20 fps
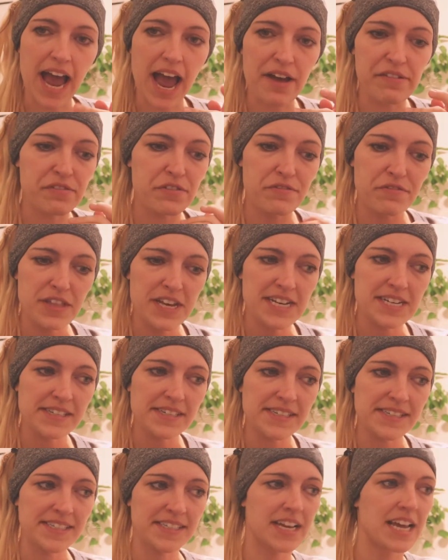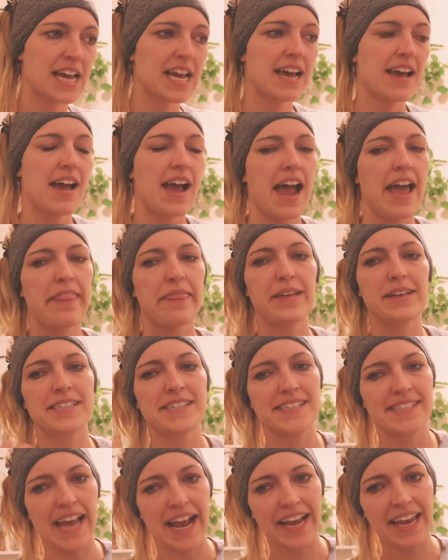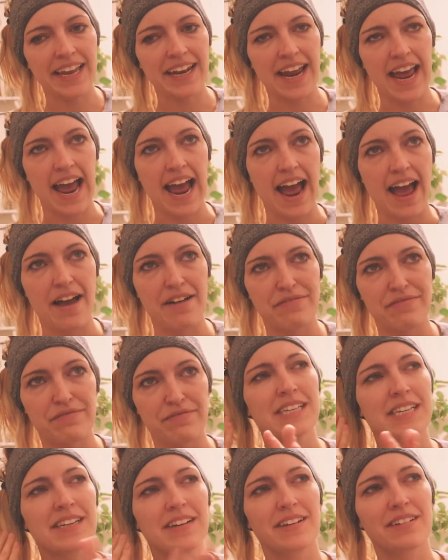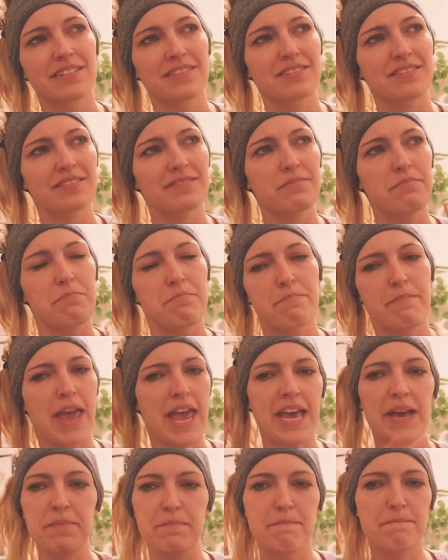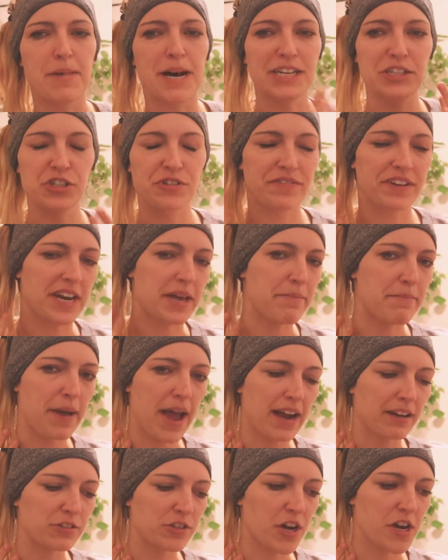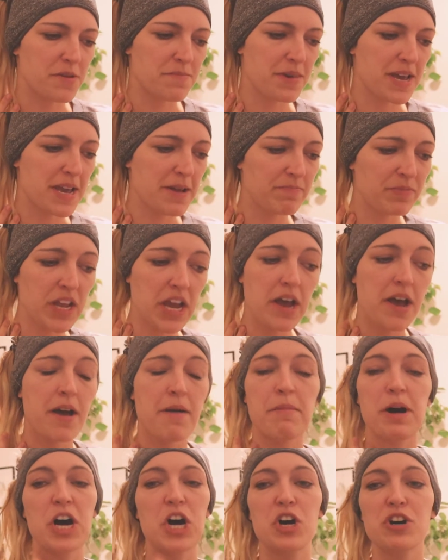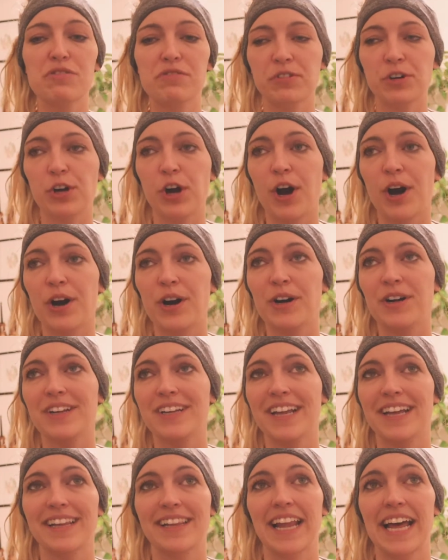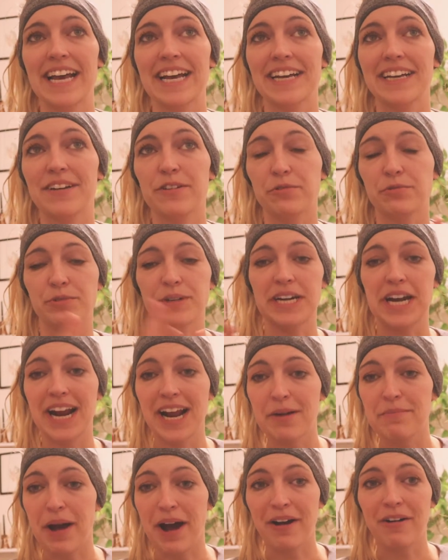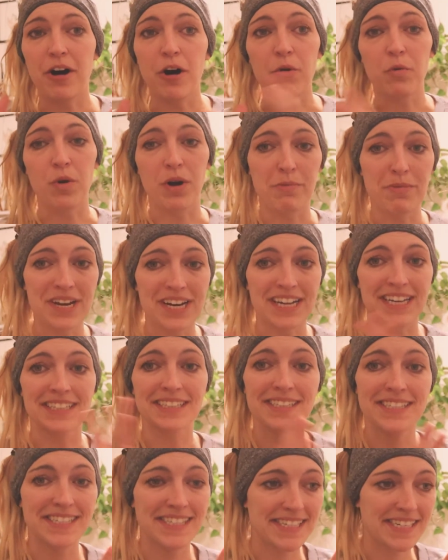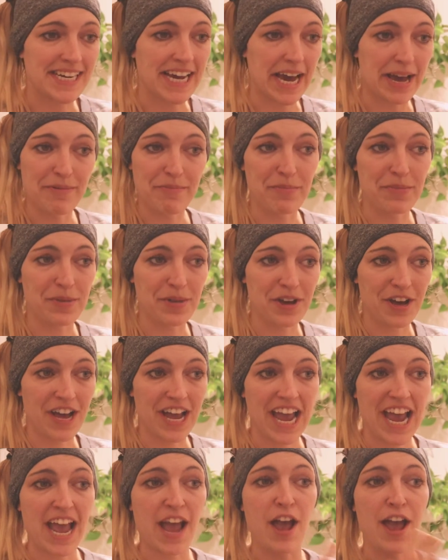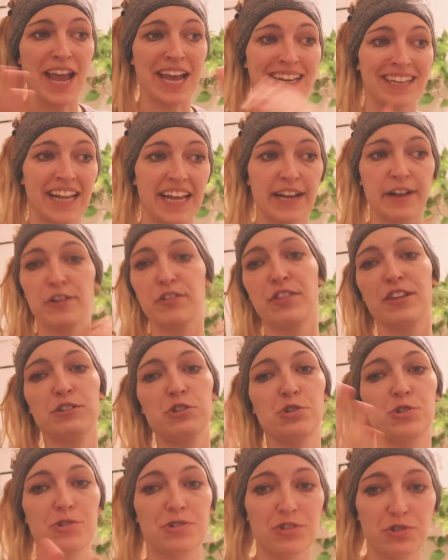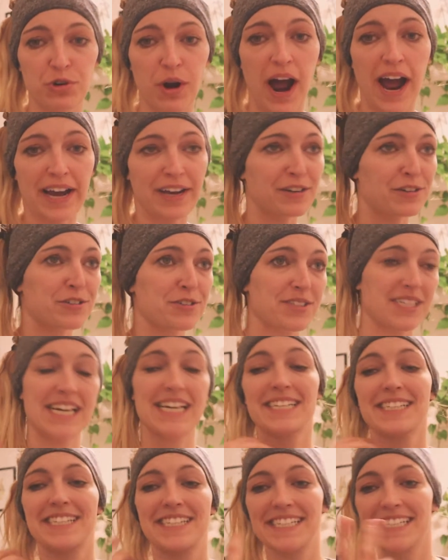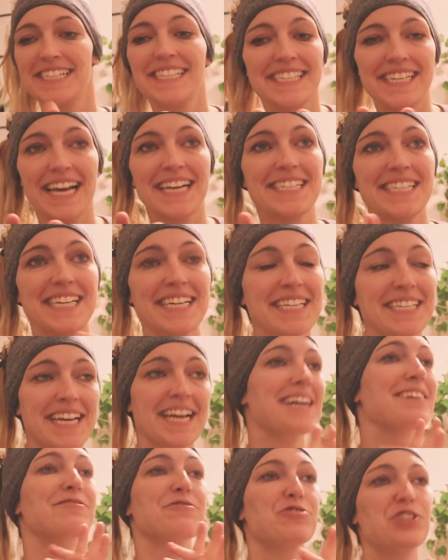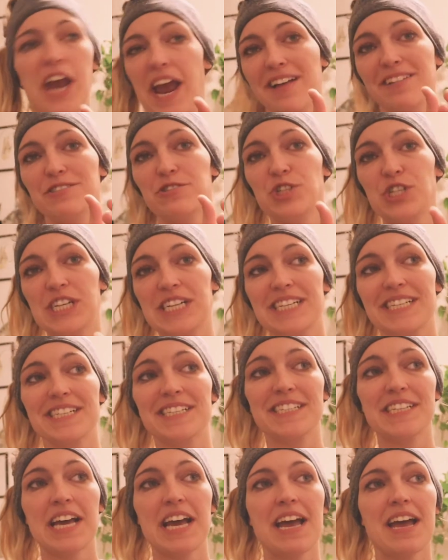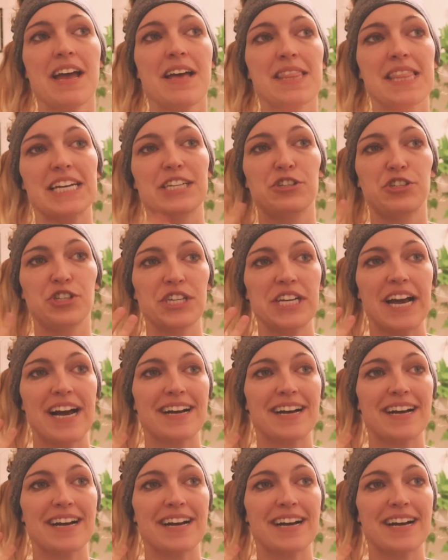half of this, and the second half didn't make much of an impact on me. But overall, like reading about a woman in STEM and like the trials and successes and challenges that she